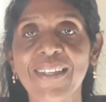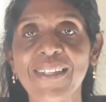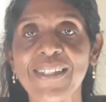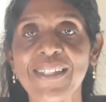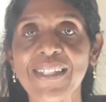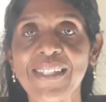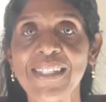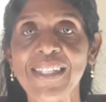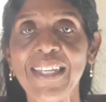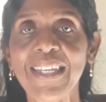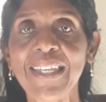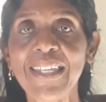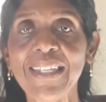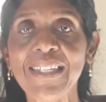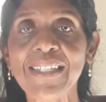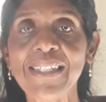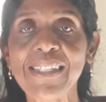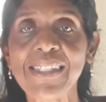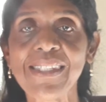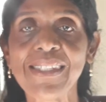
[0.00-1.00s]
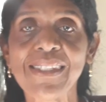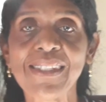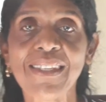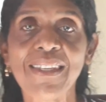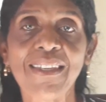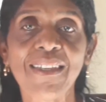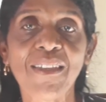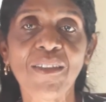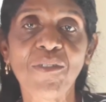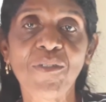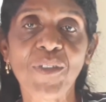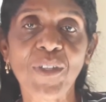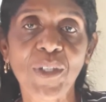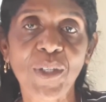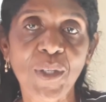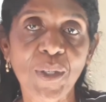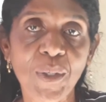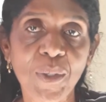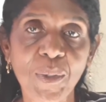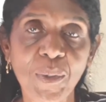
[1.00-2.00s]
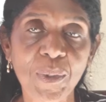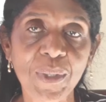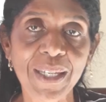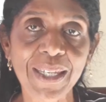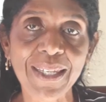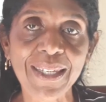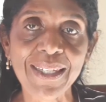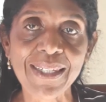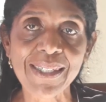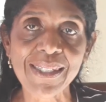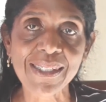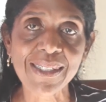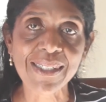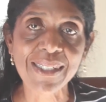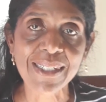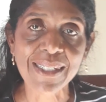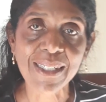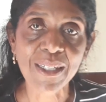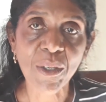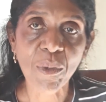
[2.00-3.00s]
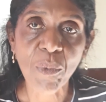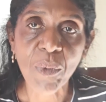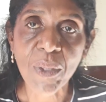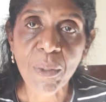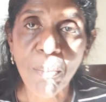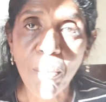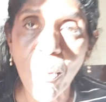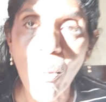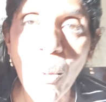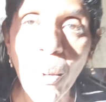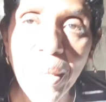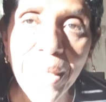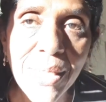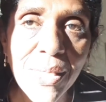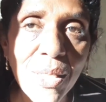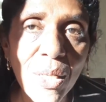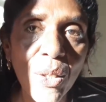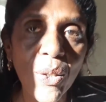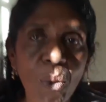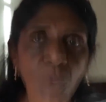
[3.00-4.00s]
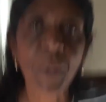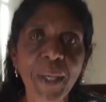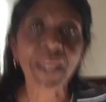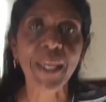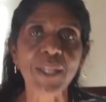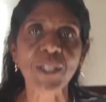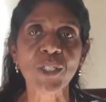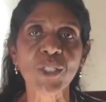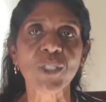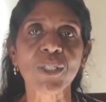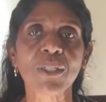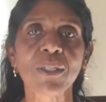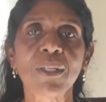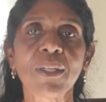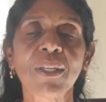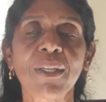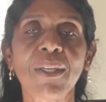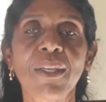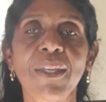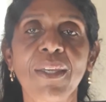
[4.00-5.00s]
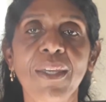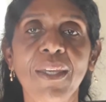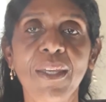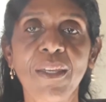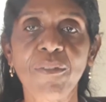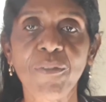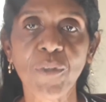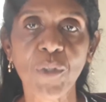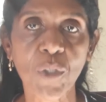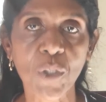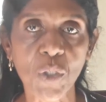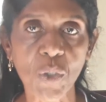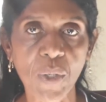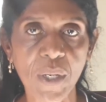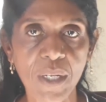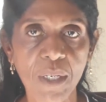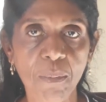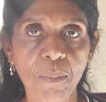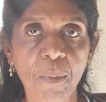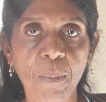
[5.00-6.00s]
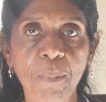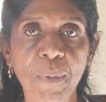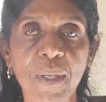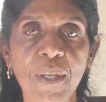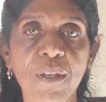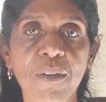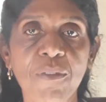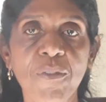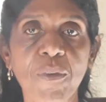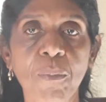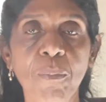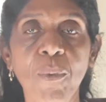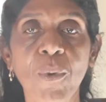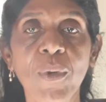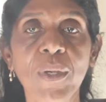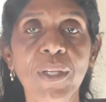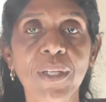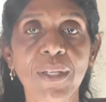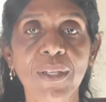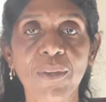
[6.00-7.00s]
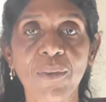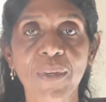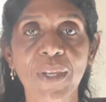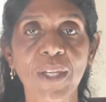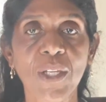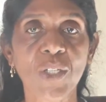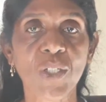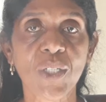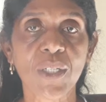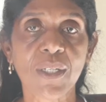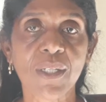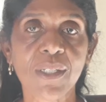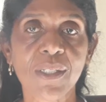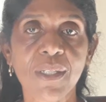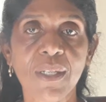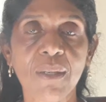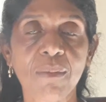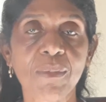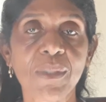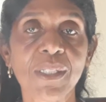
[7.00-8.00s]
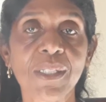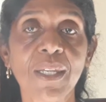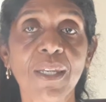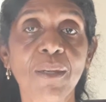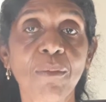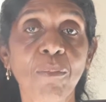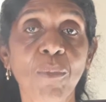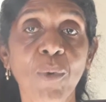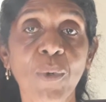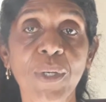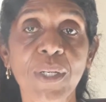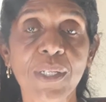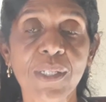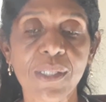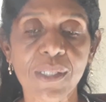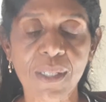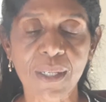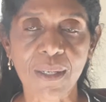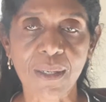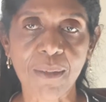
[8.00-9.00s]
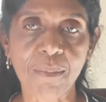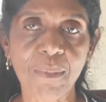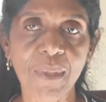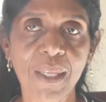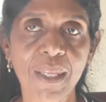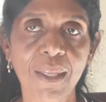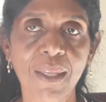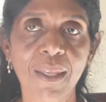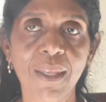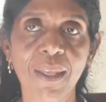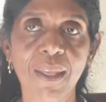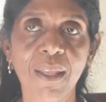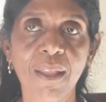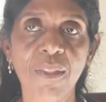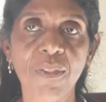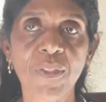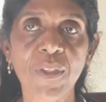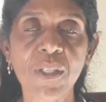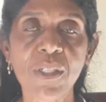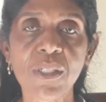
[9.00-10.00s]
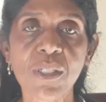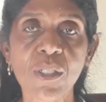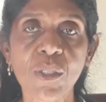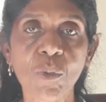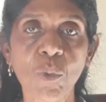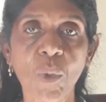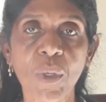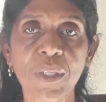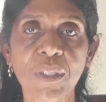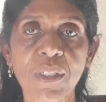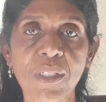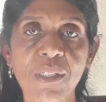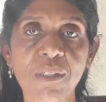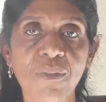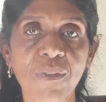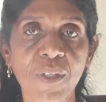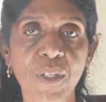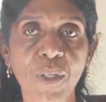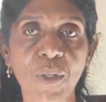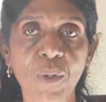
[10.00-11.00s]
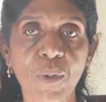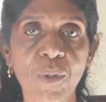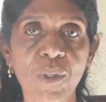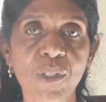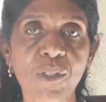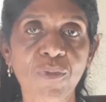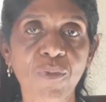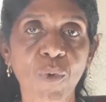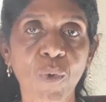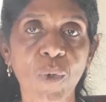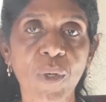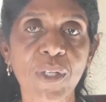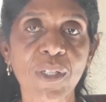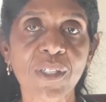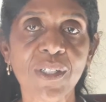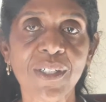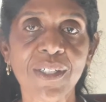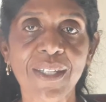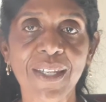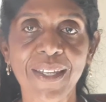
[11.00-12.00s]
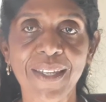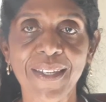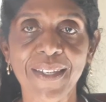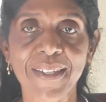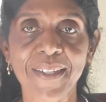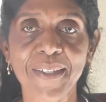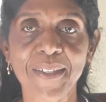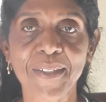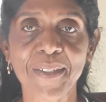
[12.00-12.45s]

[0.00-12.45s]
Today's video is to deal with point location. If you're trying to prepare for point location exam, state board exam, this is what this video is for today.